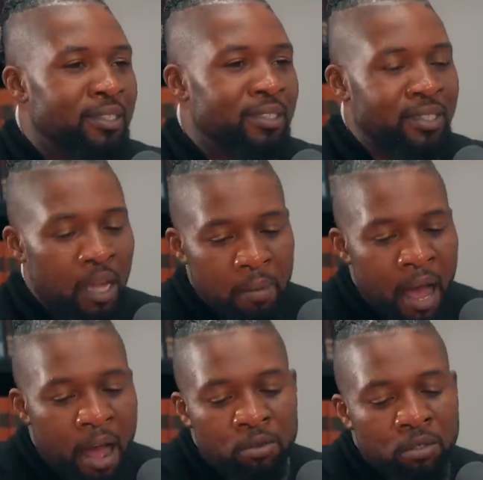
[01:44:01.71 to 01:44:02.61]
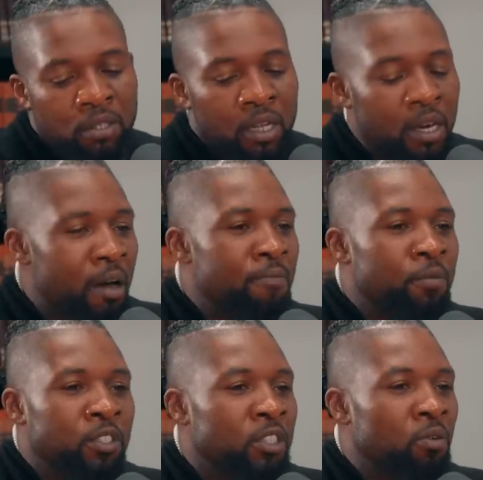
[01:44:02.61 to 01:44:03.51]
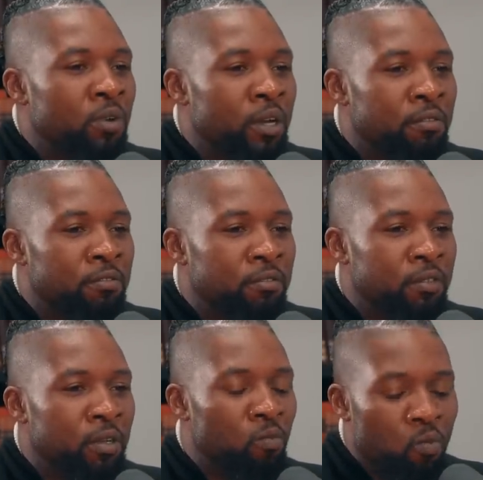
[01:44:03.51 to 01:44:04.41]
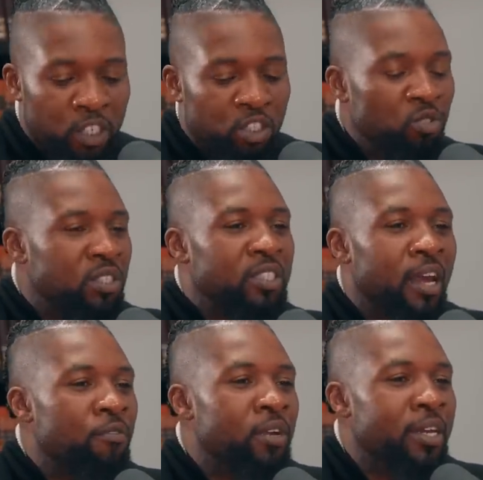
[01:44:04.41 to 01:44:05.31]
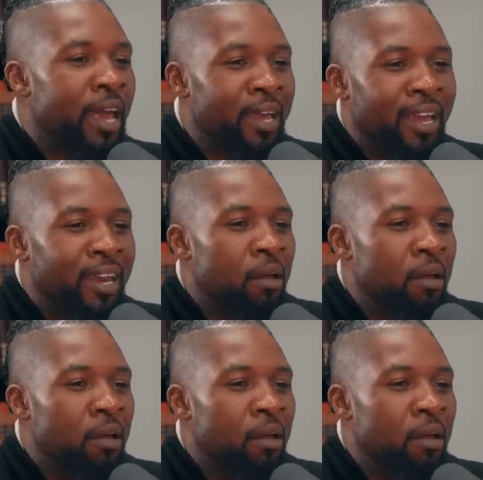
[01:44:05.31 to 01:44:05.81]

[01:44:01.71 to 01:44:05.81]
step out the comfort zone of what you see every day